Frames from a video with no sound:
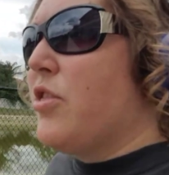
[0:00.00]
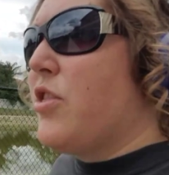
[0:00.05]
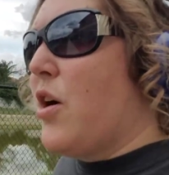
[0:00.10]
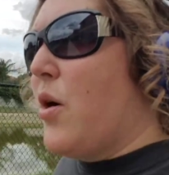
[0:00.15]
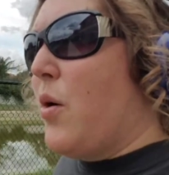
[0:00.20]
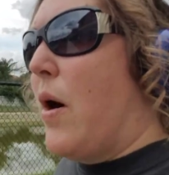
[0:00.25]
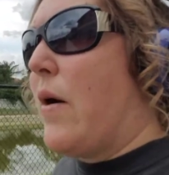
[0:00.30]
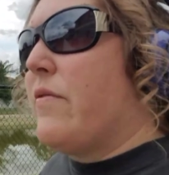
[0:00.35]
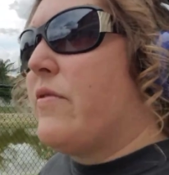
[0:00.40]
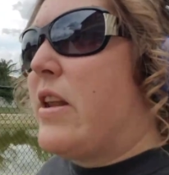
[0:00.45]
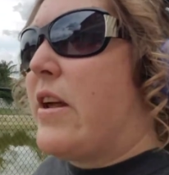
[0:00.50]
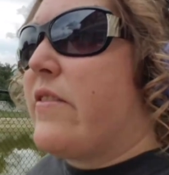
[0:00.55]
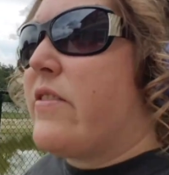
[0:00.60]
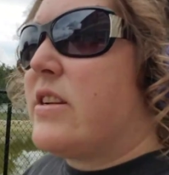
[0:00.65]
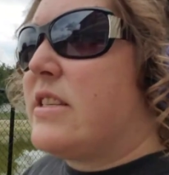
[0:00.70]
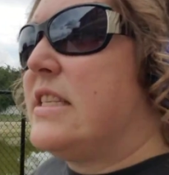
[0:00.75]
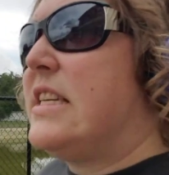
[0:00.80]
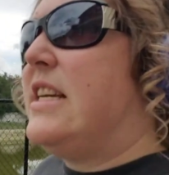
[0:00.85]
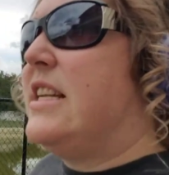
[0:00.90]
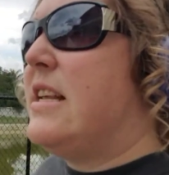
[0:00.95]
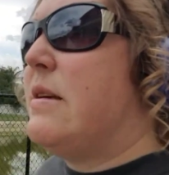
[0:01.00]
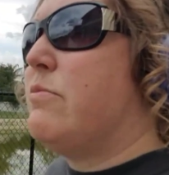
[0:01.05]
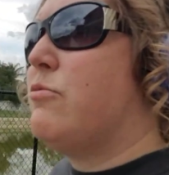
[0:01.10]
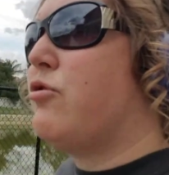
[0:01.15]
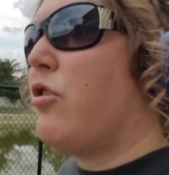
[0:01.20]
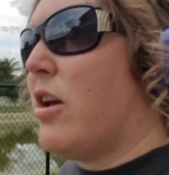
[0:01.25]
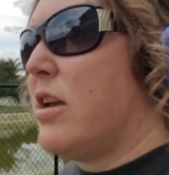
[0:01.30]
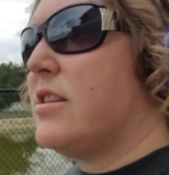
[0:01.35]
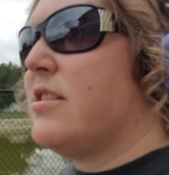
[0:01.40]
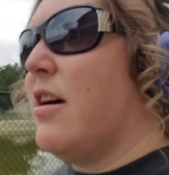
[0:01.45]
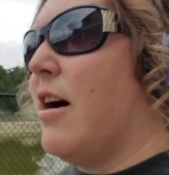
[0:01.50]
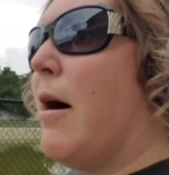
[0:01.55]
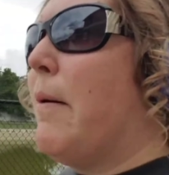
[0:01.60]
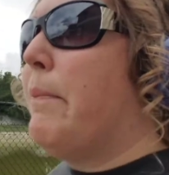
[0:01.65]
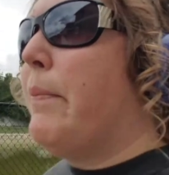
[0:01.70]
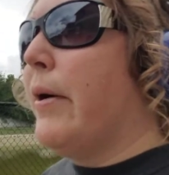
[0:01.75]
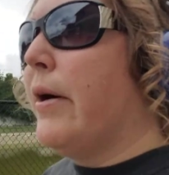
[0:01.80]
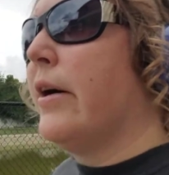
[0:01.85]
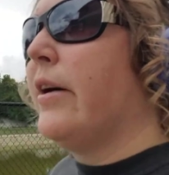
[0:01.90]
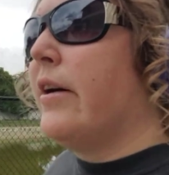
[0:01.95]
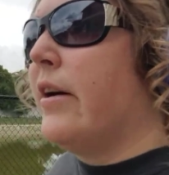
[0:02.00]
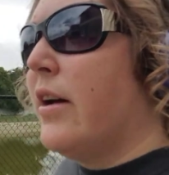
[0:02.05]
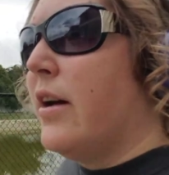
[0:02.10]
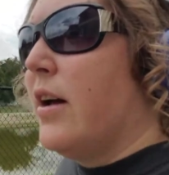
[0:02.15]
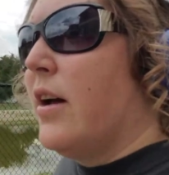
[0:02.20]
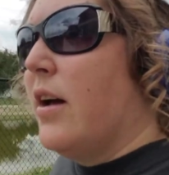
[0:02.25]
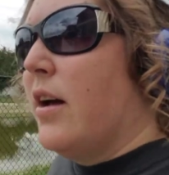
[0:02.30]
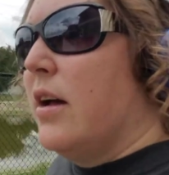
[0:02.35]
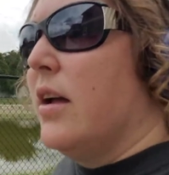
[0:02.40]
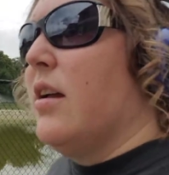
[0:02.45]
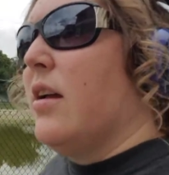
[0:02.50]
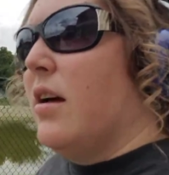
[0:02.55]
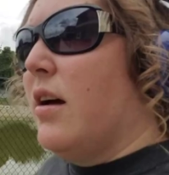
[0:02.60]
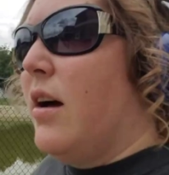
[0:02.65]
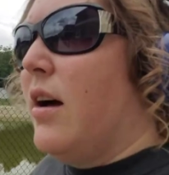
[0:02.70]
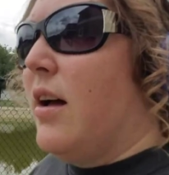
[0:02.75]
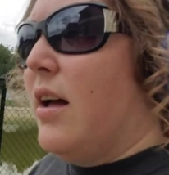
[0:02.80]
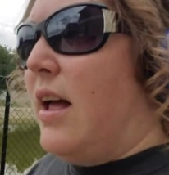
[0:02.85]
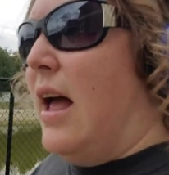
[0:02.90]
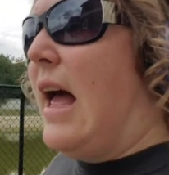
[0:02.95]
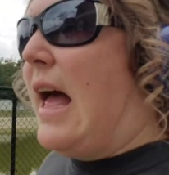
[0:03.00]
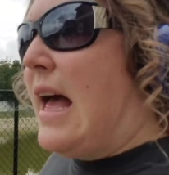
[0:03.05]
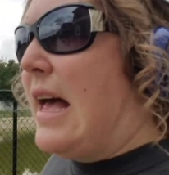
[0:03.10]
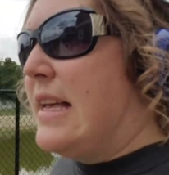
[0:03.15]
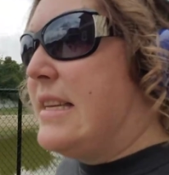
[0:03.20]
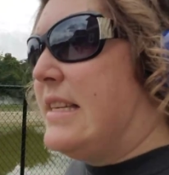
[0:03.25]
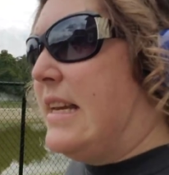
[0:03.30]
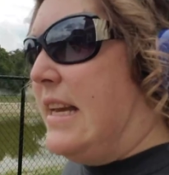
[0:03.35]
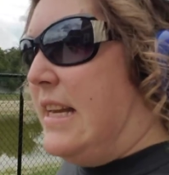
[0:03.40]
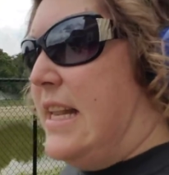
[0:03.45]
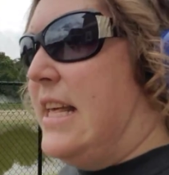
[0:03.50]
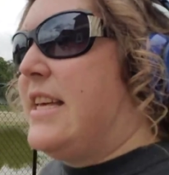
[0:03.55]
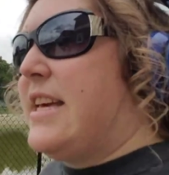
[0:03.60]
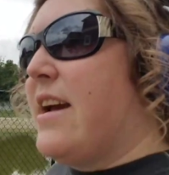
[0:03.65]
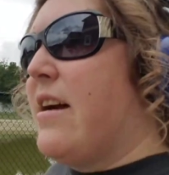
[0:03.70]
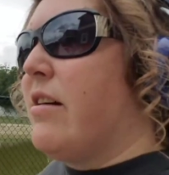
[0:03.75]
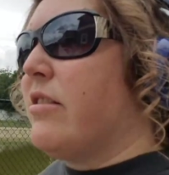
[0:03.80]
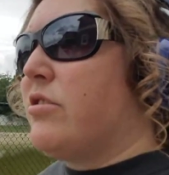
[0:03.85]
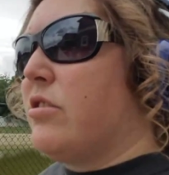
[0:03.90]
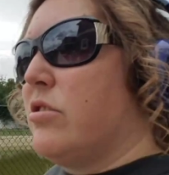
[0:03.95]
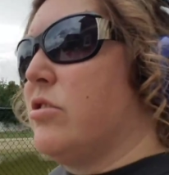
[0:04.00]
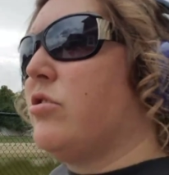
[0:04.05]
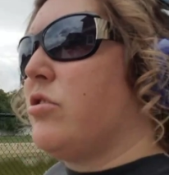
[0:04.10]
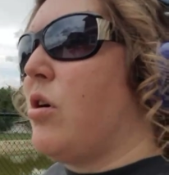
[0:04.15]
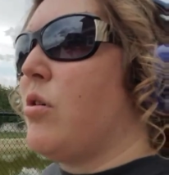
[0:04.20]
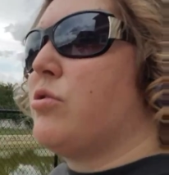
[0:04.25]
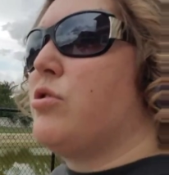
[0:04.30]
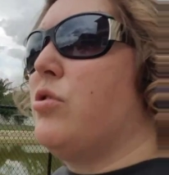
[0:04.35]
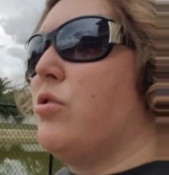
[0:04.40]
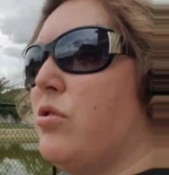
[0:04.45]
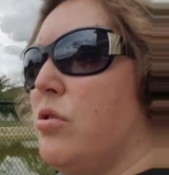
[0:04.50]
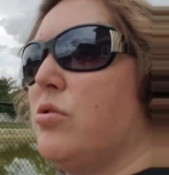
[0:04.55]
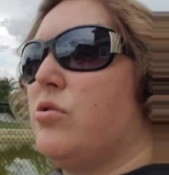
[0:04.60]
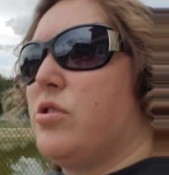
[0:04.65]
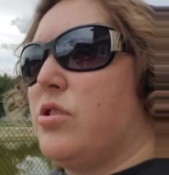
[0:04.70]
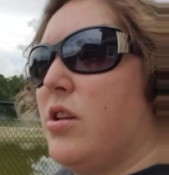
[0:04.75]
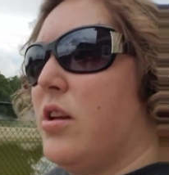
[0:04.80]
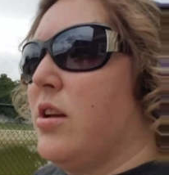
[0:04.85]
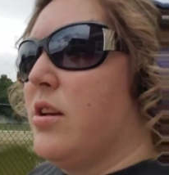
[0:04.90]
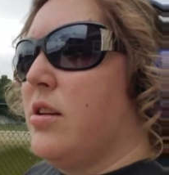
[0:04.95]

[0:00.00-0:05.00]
Though I've never seen him dress up as any character to go to those